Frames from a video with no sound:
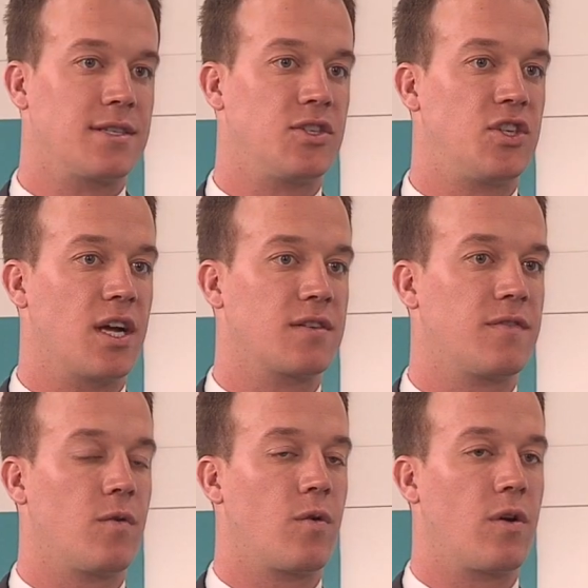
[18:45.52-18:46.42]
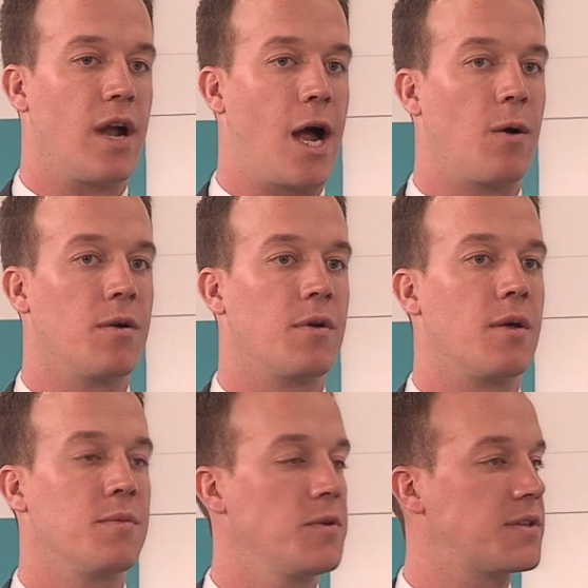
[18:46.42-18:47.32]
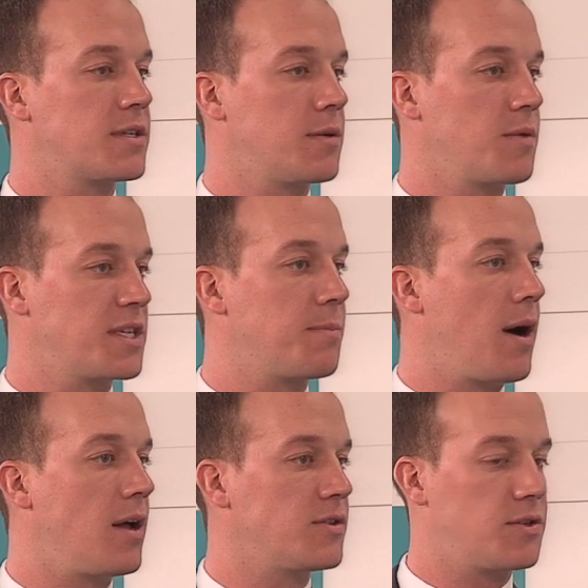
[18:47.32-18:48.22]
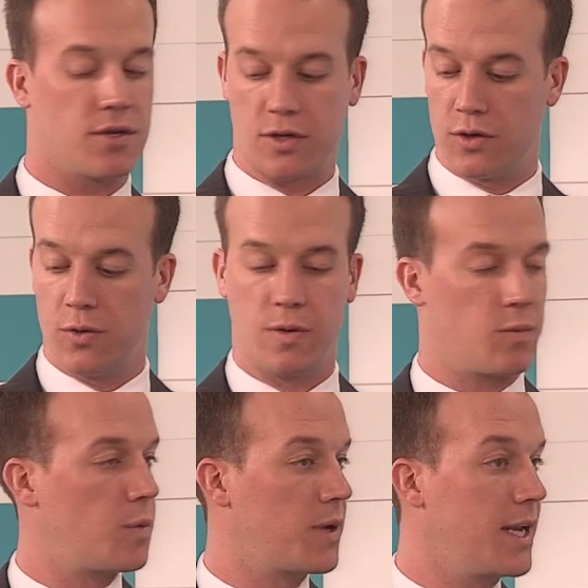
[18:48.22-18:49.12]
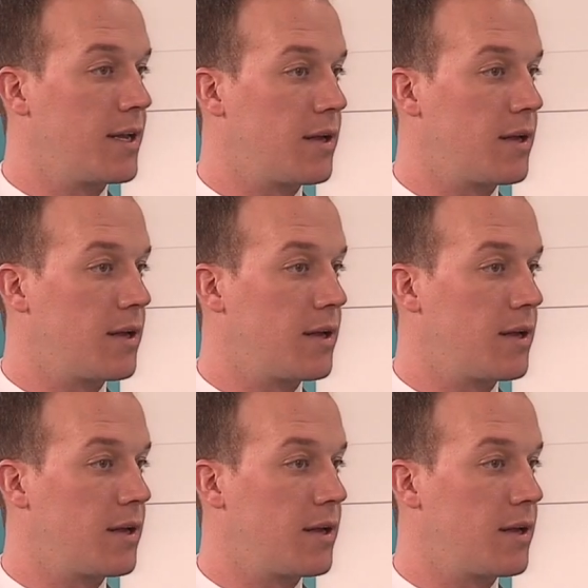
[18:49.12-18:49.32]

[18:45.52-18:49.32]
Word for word: it checks for how our immune system responds to gluten when we eat